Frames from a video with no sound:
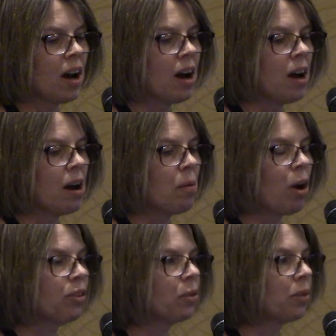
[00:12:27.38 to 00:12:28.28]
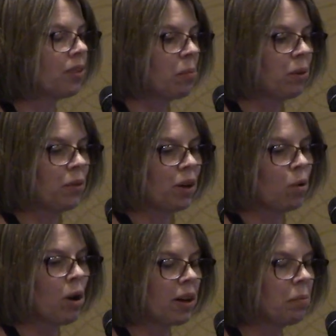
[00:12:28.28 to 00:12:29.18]
Also sampled the
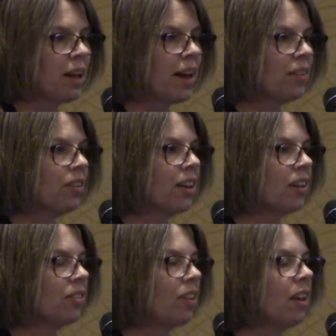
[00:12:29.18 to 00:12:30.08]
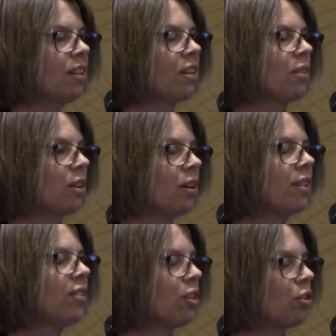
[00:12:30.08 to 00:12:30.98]
aquatic plants, like I
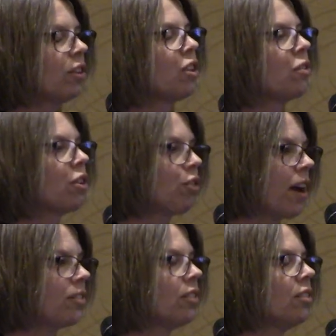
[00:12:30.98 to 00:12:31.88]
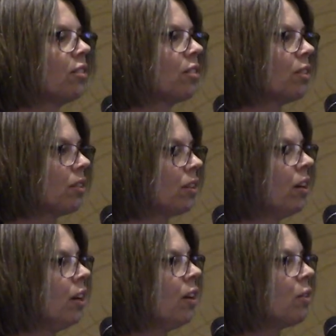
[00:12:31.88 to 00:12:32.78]
said earlier, the grasses, the
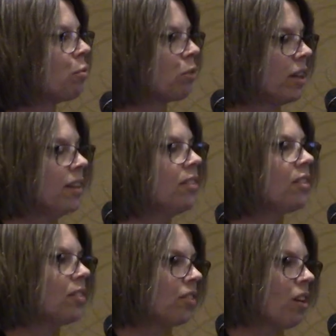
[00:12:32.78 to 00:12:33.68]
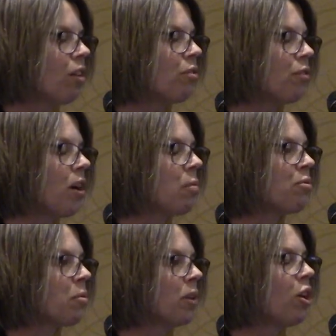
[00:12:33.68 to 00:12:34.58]
reeds and stuff
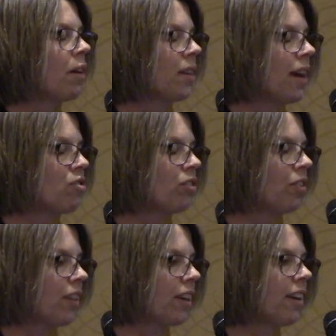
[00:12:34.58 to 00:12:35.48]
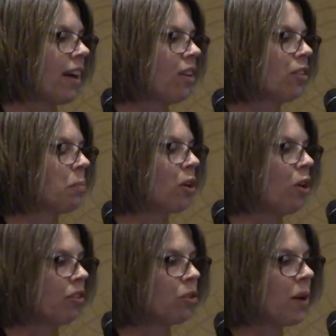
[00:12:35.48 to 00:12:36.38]
from along the edges of the canals, but
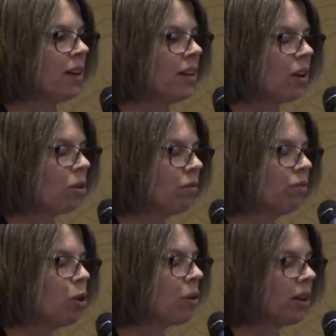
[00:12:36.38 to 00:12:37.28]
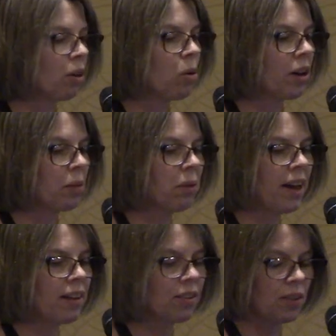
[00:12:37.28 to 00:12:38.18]
also any floating aquatic
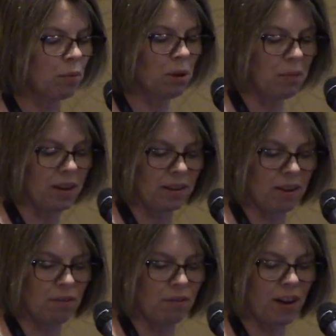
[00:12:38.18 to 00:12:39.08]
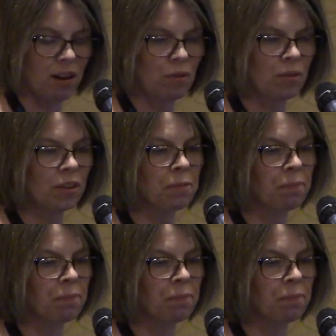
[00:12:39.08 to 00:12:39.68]
plants that we might have found.